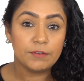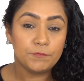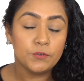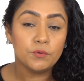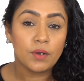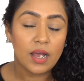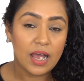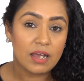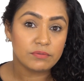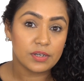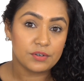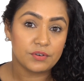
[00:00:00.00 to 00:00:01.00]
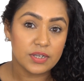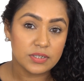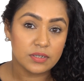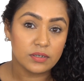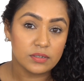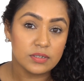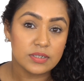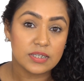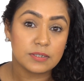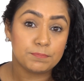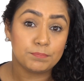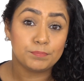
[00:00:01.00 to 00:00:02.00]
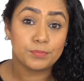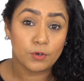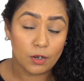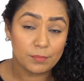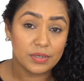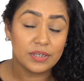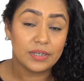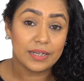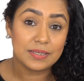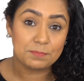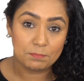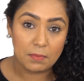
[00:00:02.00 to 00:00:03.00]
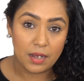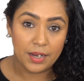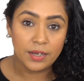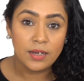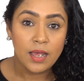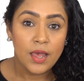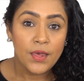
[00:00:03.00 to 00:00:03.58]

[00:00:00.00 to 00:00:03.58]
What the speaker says: if you have under eye circles as prominent as mine,